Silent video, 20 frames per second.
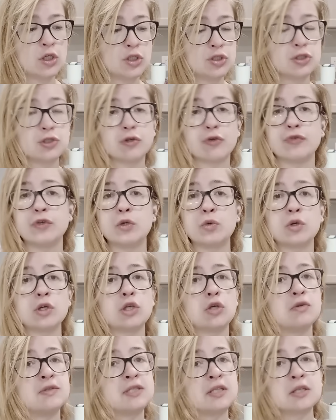So if you were
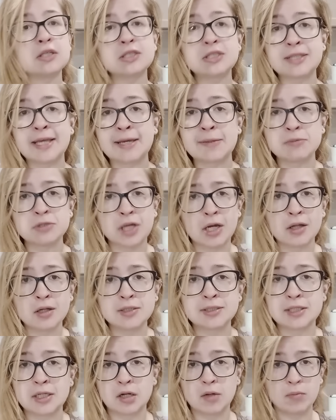using the same
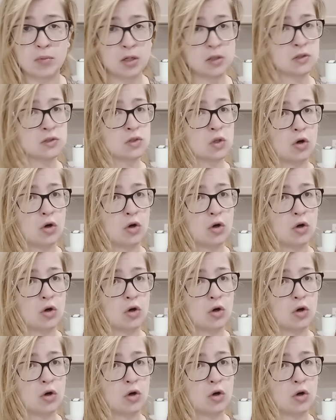gelatin amongst